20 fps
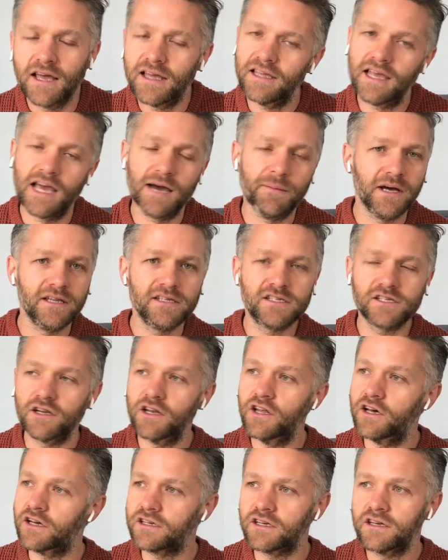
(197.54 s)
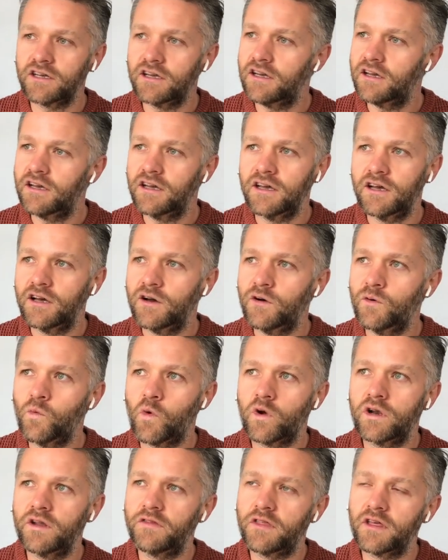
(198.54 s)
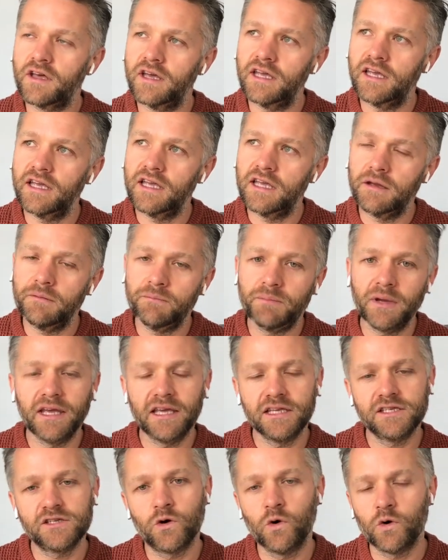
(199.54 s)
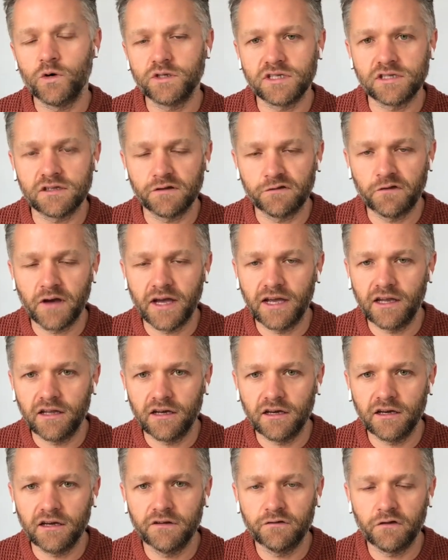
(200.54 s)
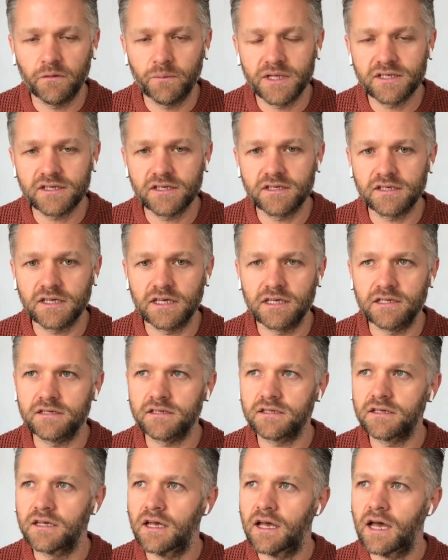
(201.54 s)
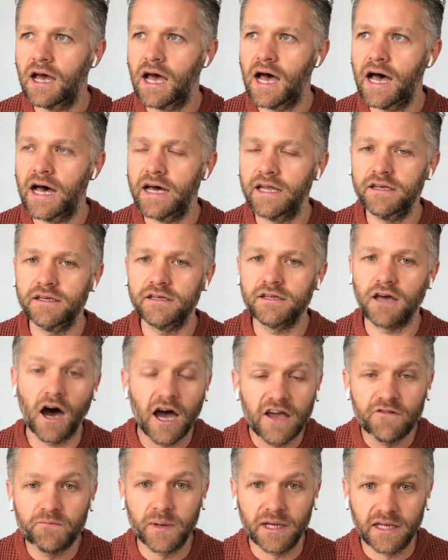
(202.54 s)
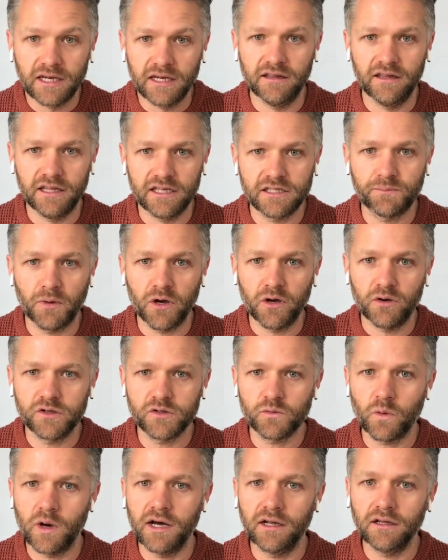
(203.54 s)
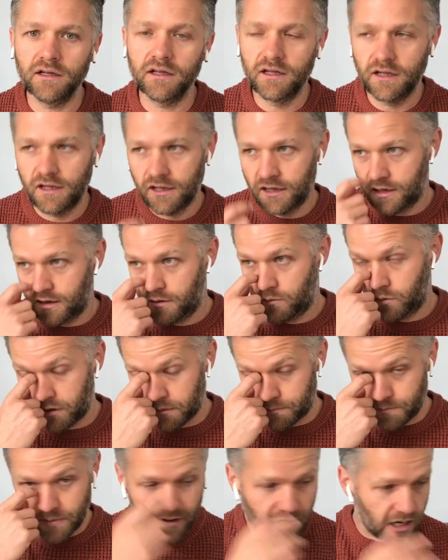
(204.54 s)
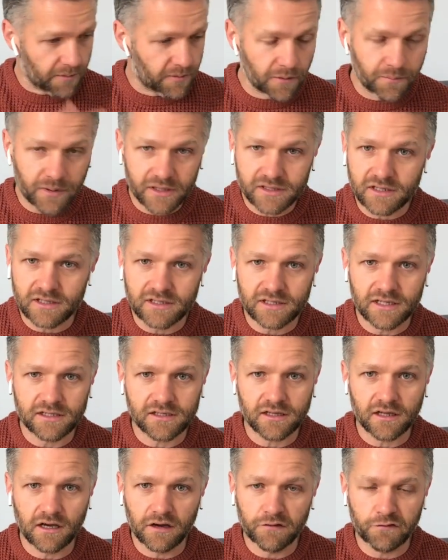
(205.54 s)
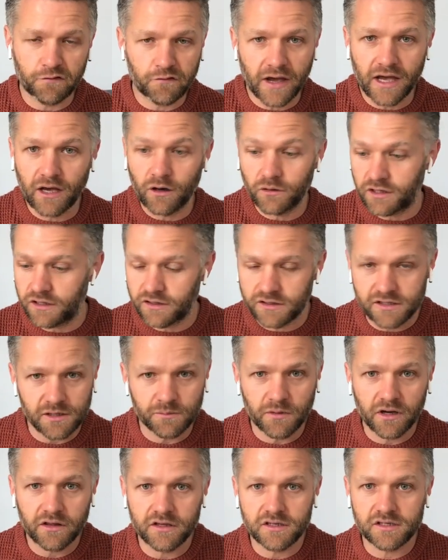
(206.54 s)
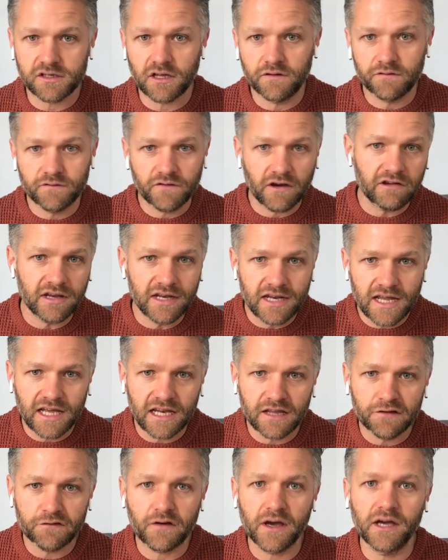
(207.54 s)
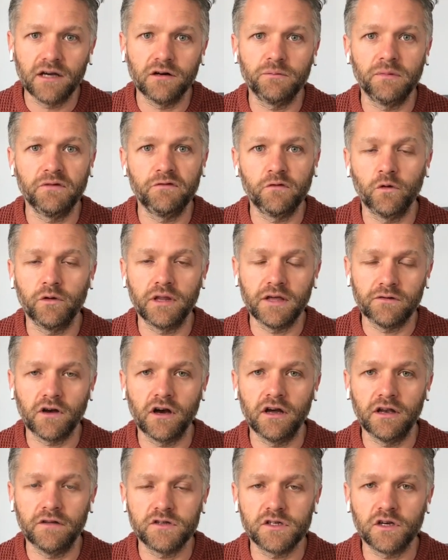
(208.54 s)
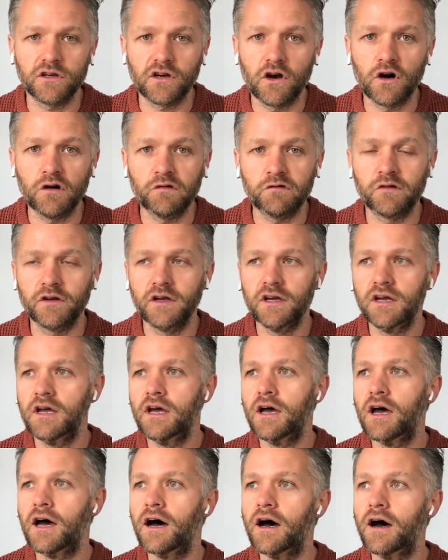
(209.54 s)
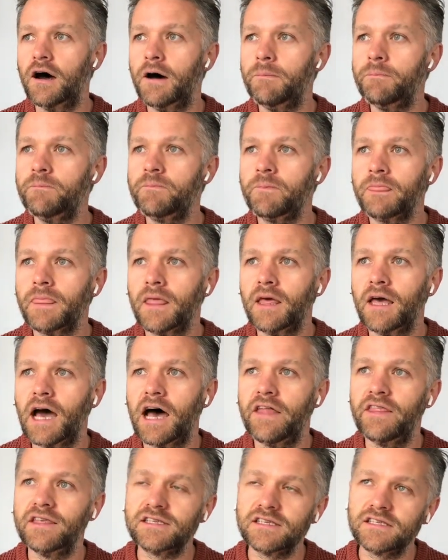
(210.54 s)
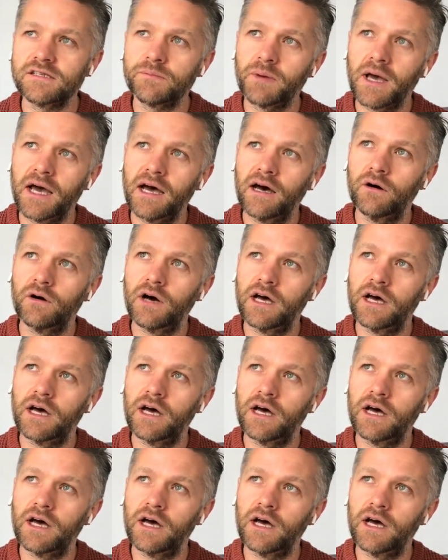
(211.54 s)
Yeah, man. So look, one of the biggest causes of failure for businesses, and I've been in this boat as well, with a couple of businesses that have failed and some others that have very nearly failed before they've kind of took off. And this is about,